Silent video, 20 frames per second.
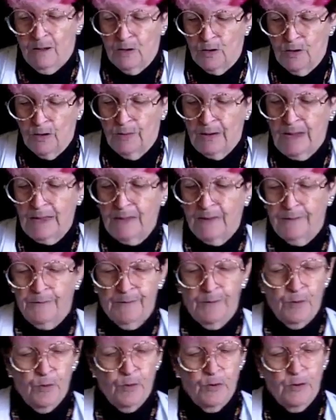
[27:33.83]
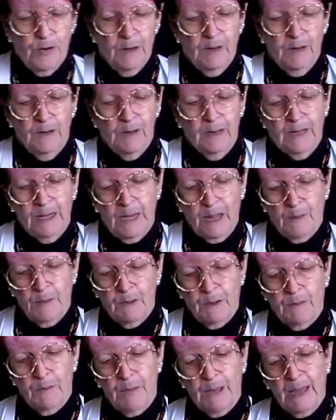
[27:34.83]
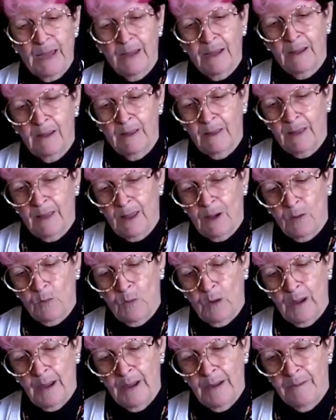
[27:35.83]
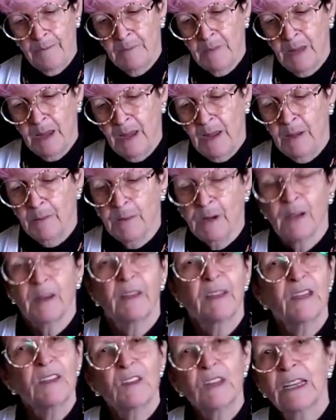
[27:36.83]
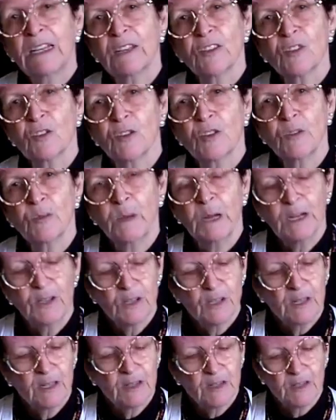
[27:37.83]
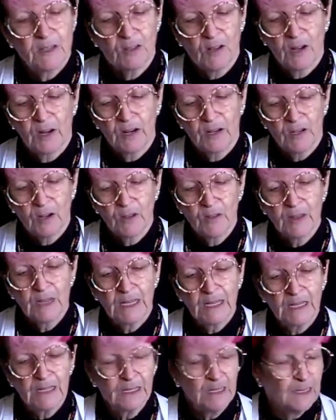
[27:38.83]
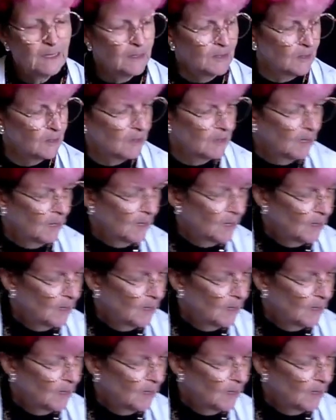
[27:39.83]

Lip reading: You could have had the fern coming back that way, but I just think it's too much in this design. I don't think it needs it.